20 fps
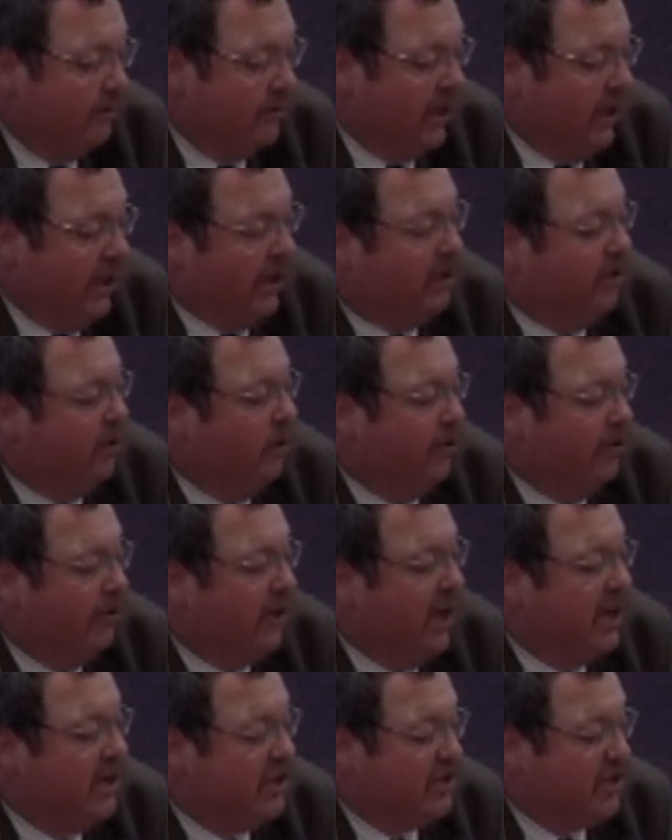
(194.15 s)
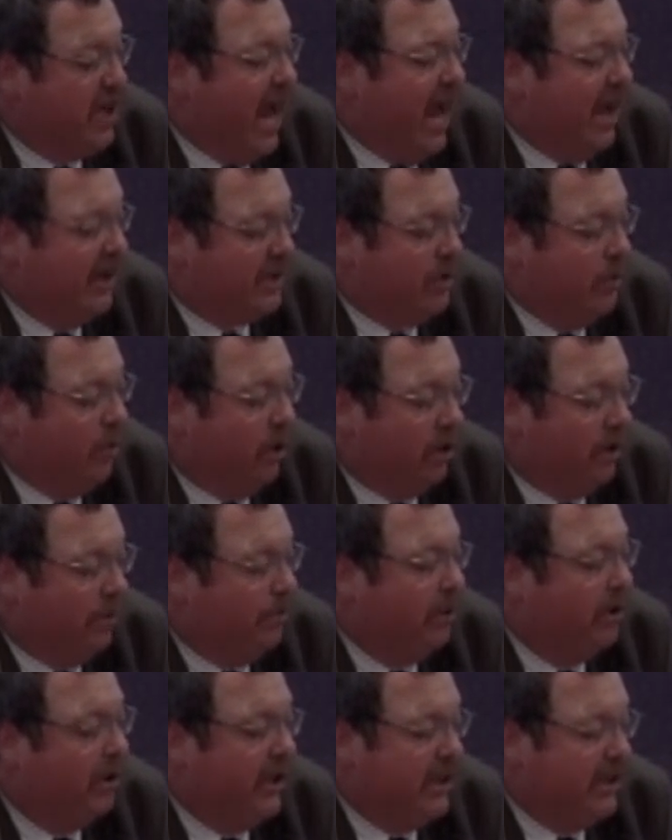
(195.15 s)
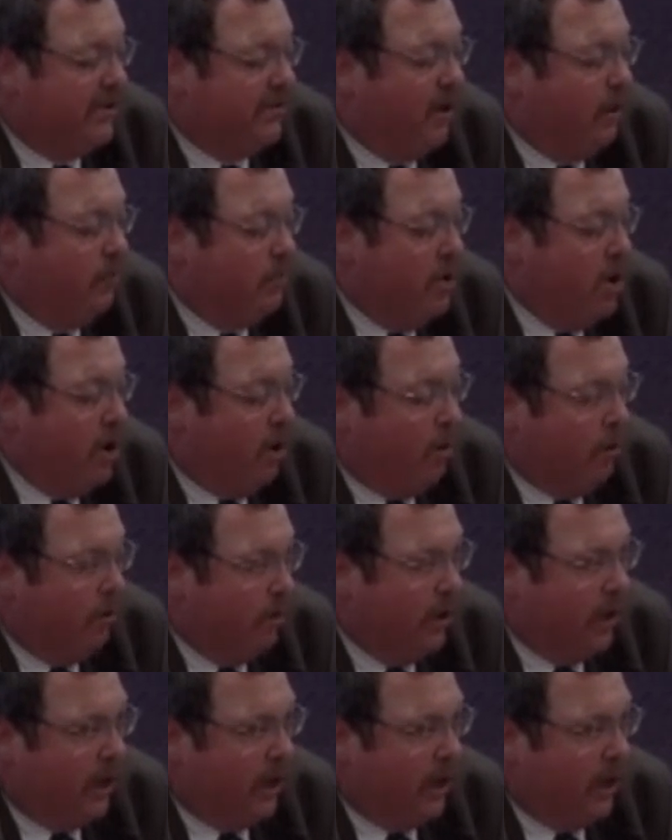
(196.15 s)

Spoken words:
And in closing, I just ask you all to please vote no